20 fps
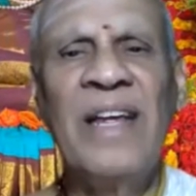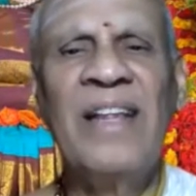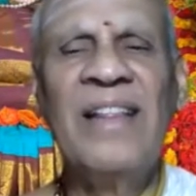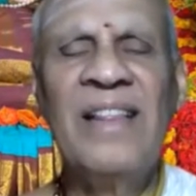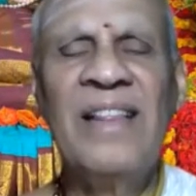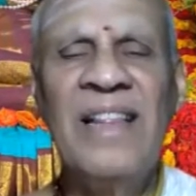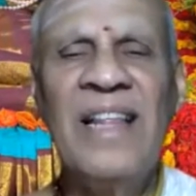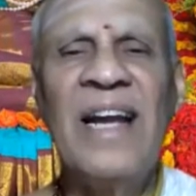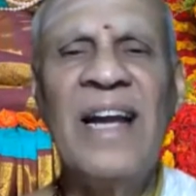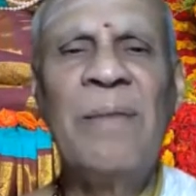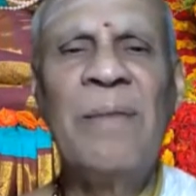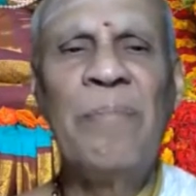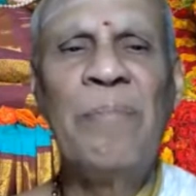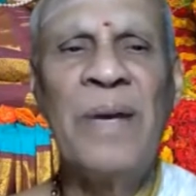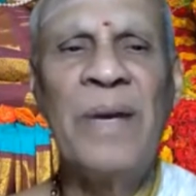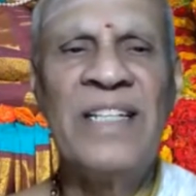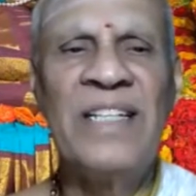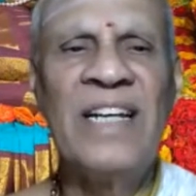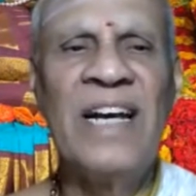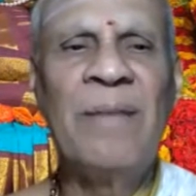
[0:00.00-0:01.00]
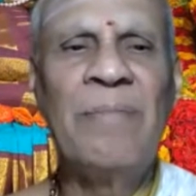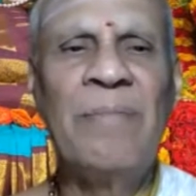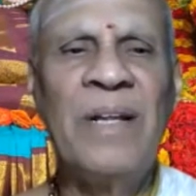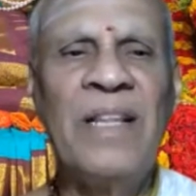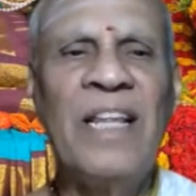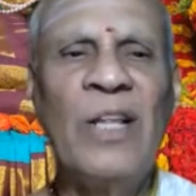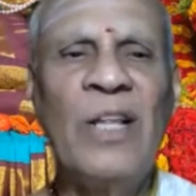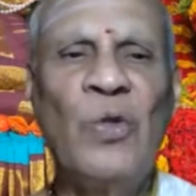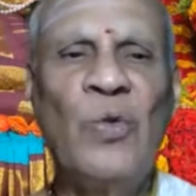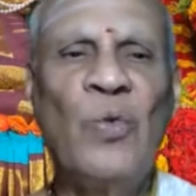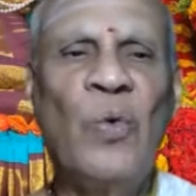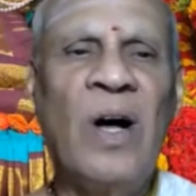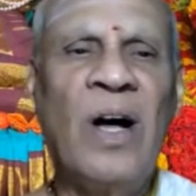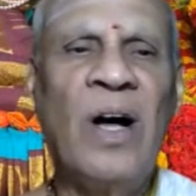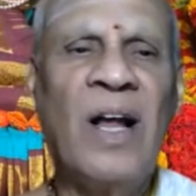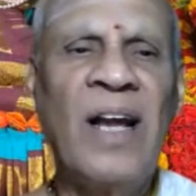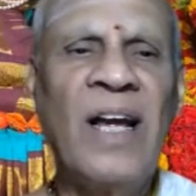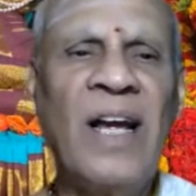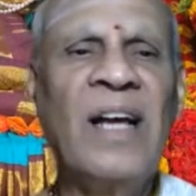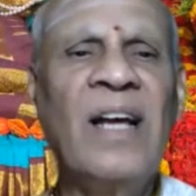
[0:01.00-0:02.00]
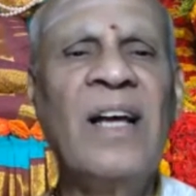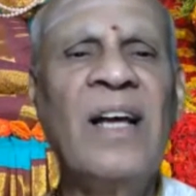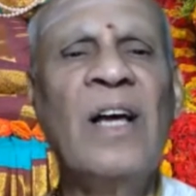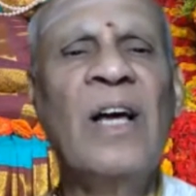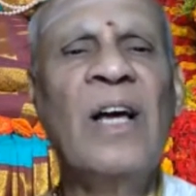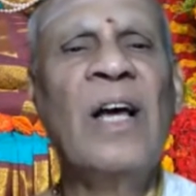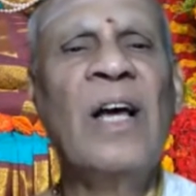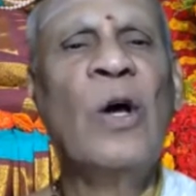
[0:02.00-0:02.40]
Indra Prajapati Dwara,